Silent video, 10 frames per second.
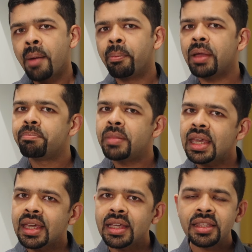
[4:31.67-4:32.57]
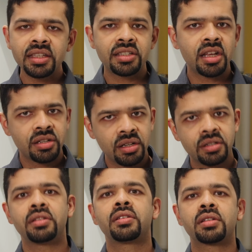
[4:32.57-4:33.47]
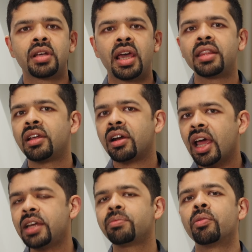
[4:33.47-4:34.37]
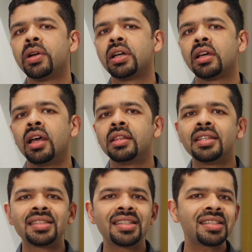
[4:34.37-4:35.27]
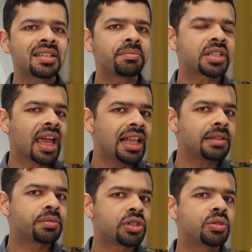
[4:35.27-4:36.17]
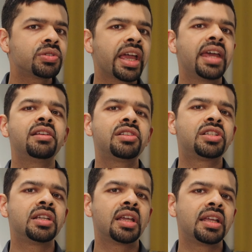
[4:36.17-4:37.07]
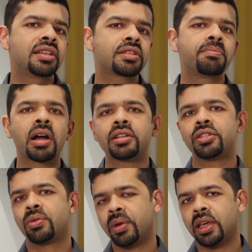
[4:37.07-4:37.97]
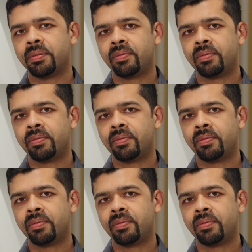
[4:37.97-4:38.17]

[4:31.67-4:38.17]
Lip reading: By making these decisions at the right moment, the system helps use energy in the smartest way.